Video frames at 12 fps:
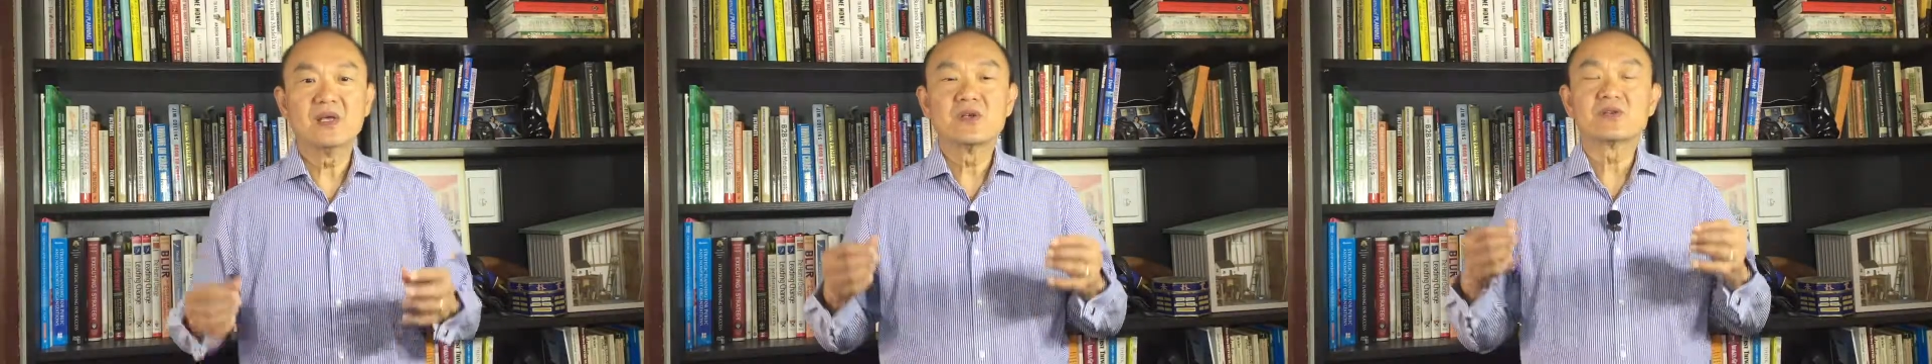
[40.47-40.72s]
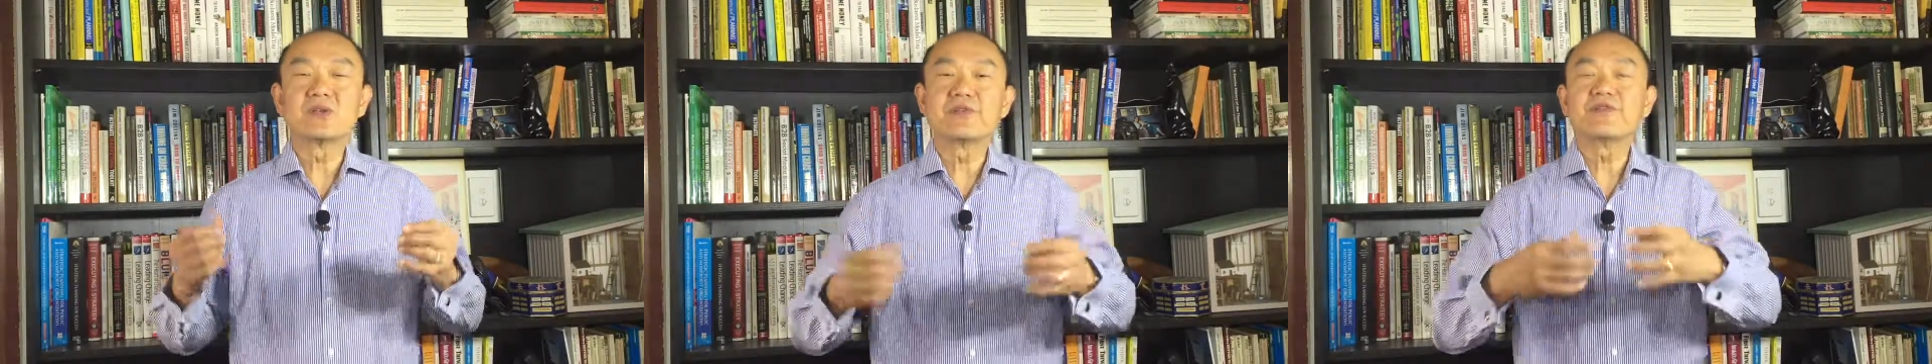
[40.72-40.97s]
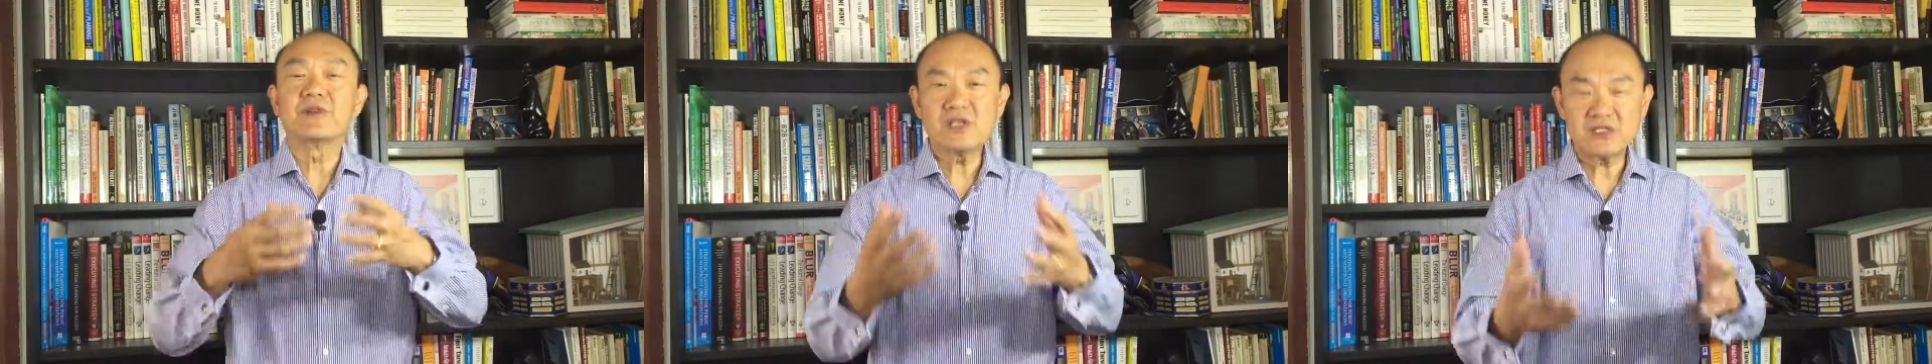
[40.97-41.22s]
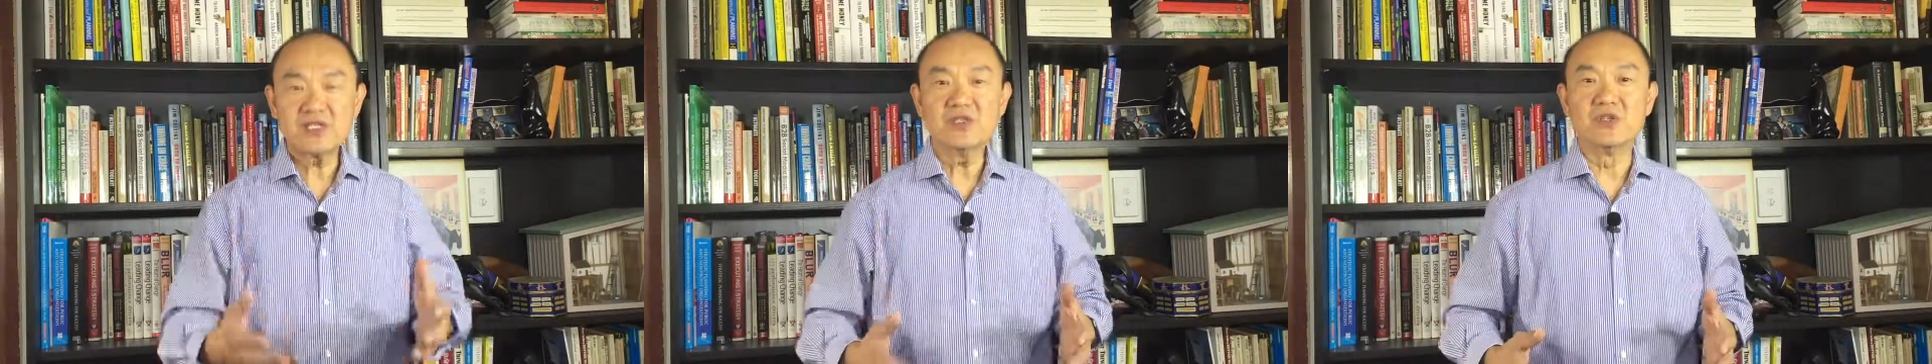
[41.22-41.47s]
So the
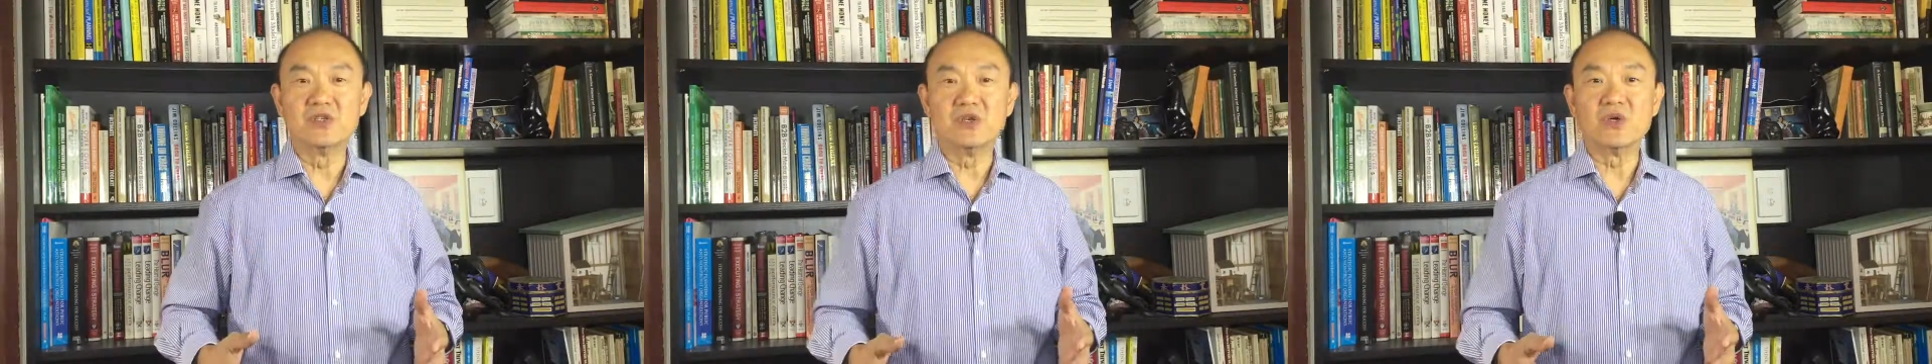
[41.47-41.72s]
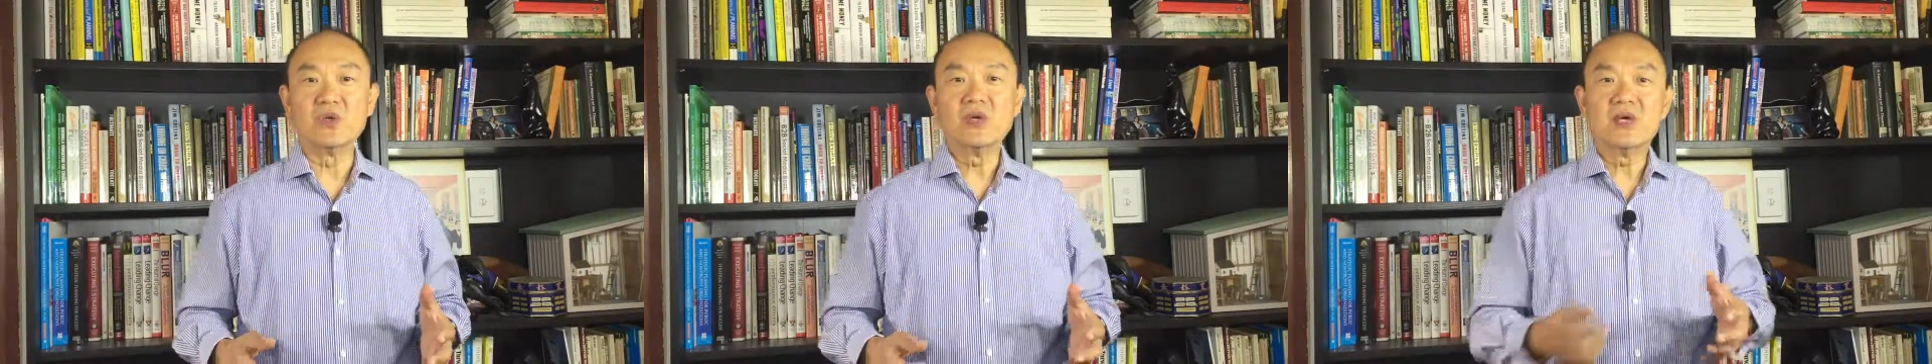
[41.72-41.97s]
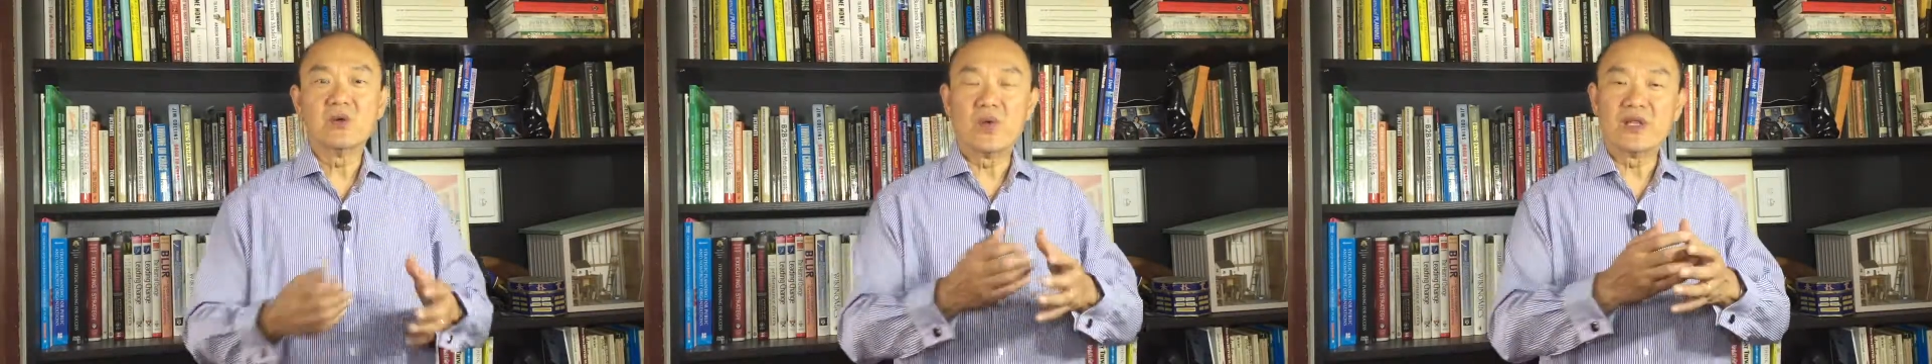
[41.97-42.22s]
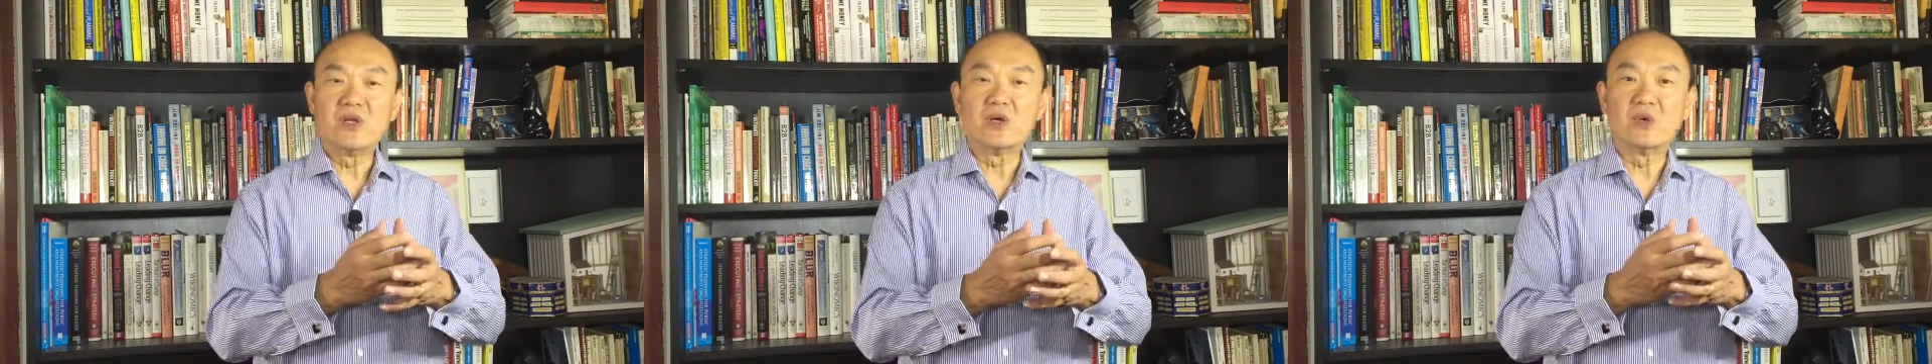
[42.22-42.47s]
first thing you do
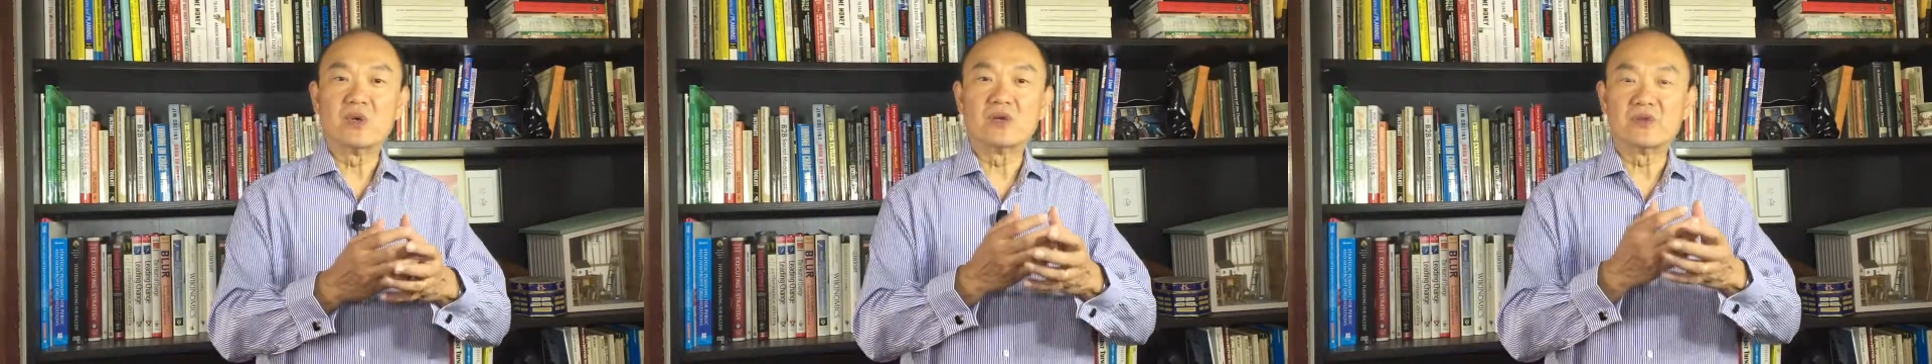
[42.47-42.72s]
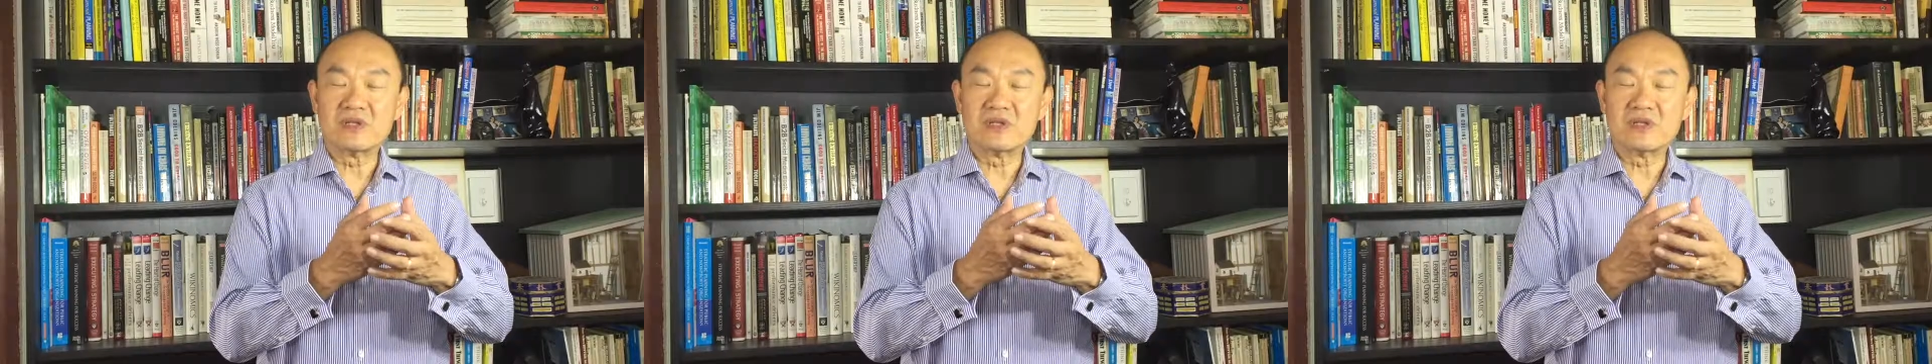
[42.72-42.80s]
when you